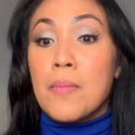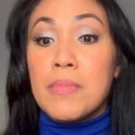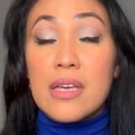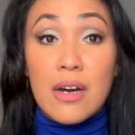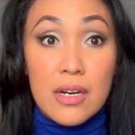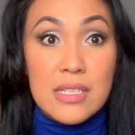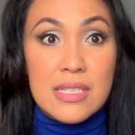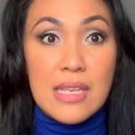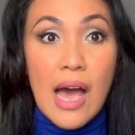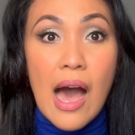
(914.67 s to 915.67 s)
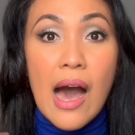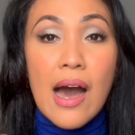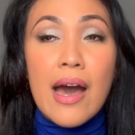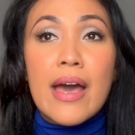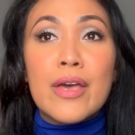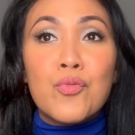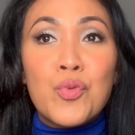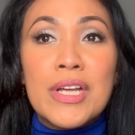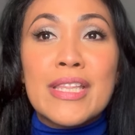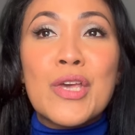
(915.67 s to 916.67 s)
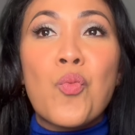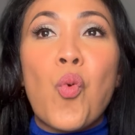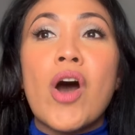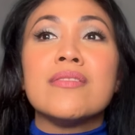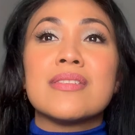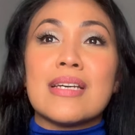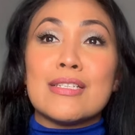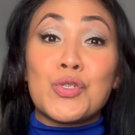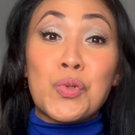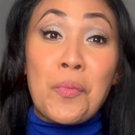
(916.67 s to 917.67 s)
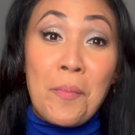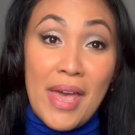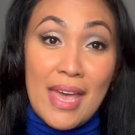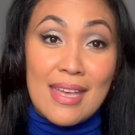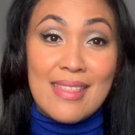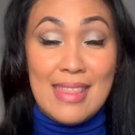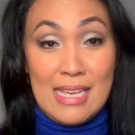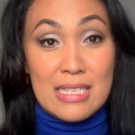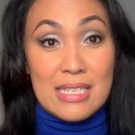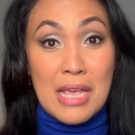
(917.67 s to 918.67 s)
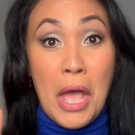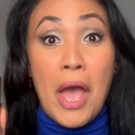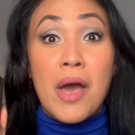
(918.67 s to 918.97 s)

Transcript: because I really wanted to make this